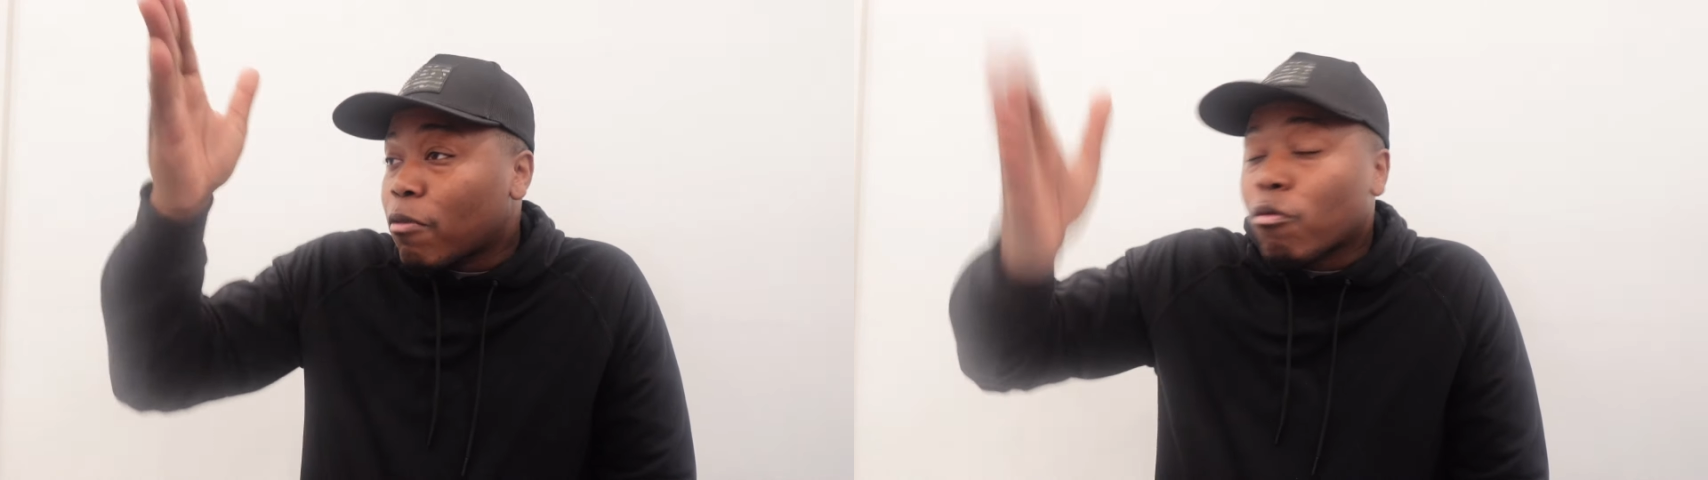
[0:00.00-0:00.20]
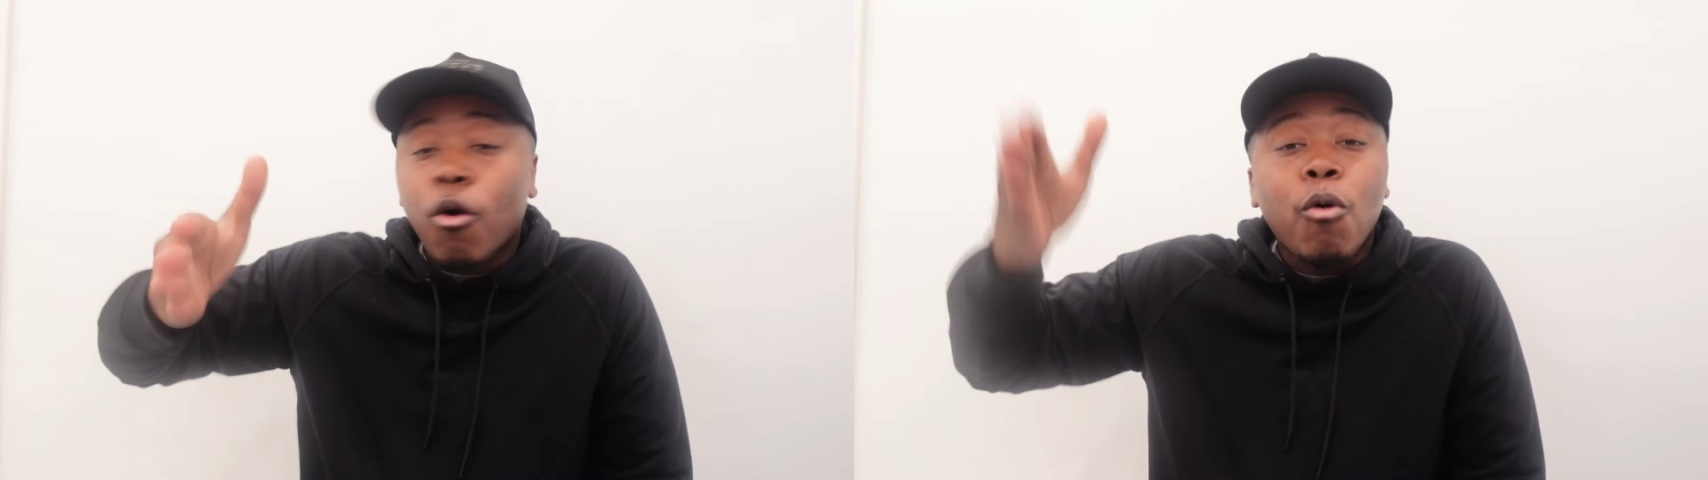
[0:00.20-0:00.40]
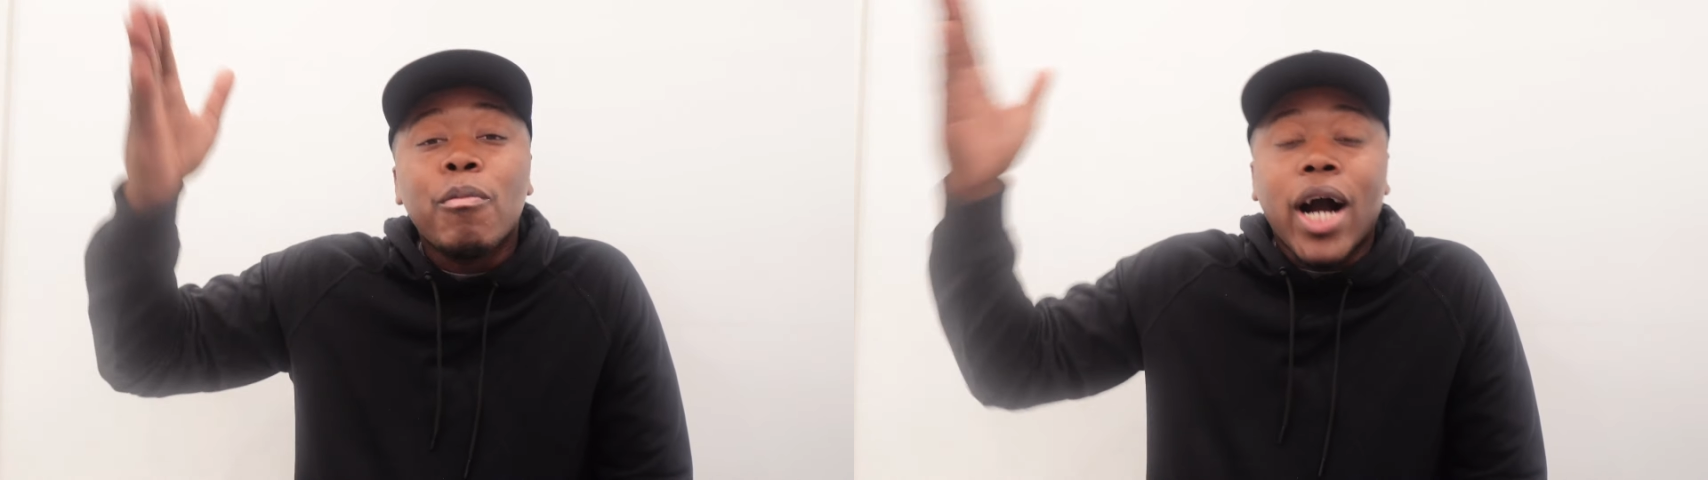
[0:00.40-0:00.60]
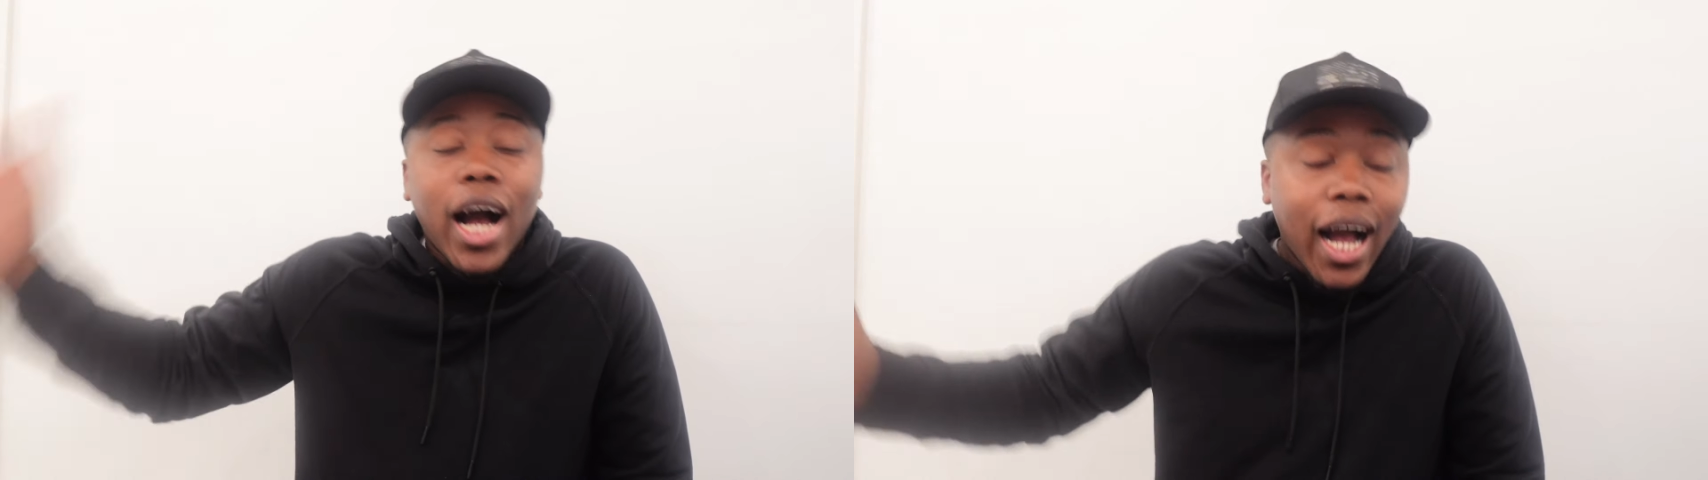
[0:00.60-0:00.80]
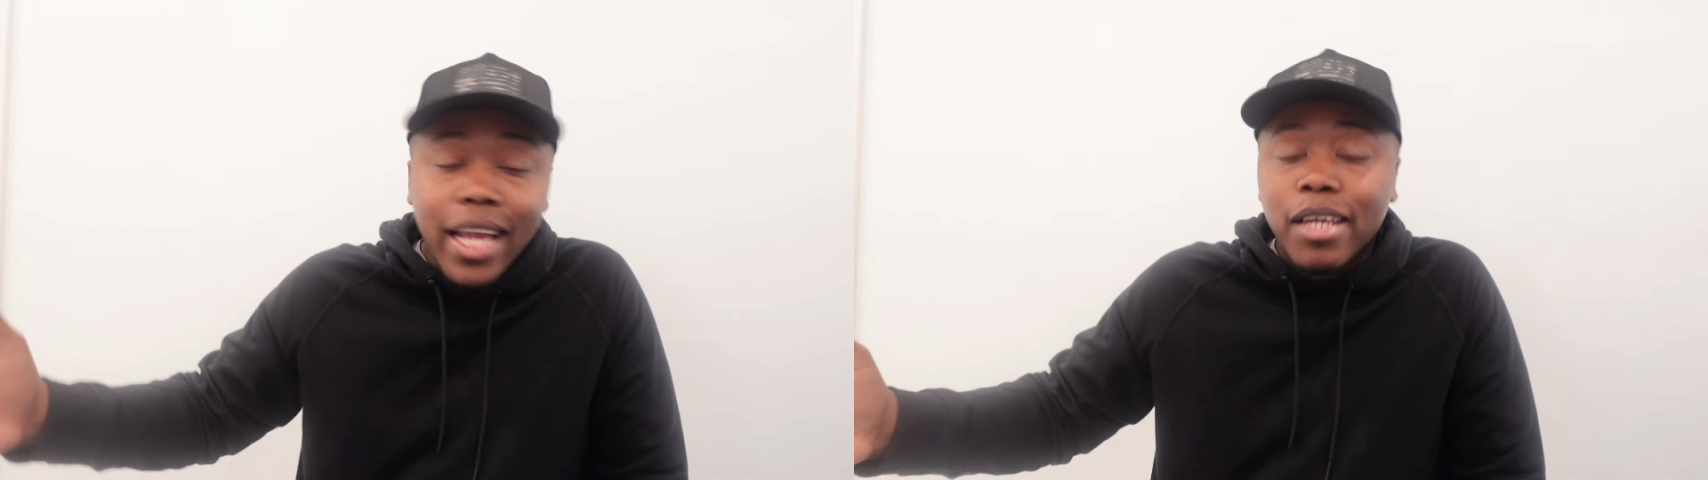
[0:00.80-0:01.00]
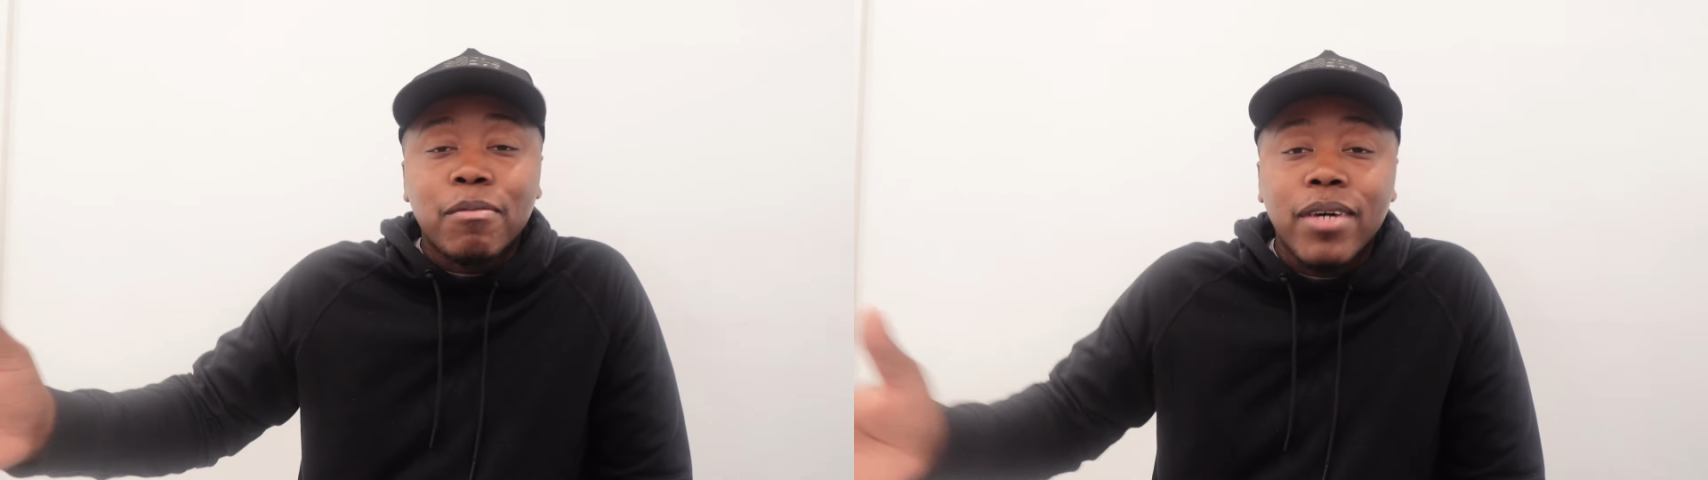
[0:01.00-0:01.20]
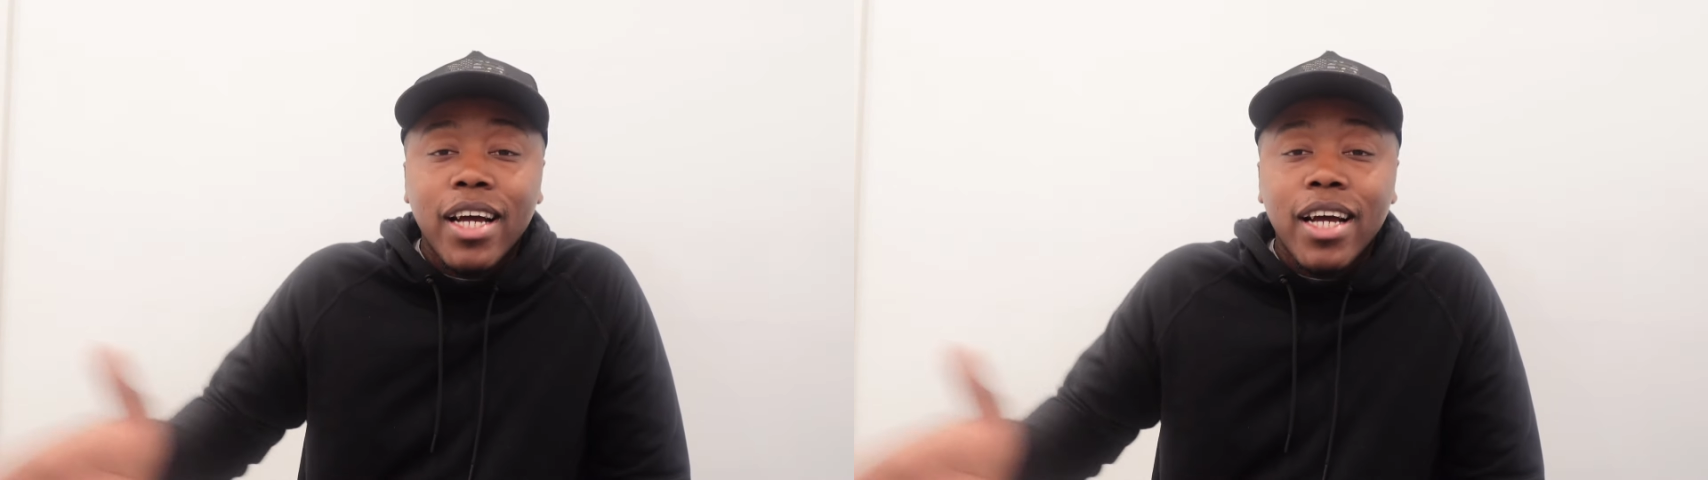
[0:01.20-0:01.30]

the row behind him.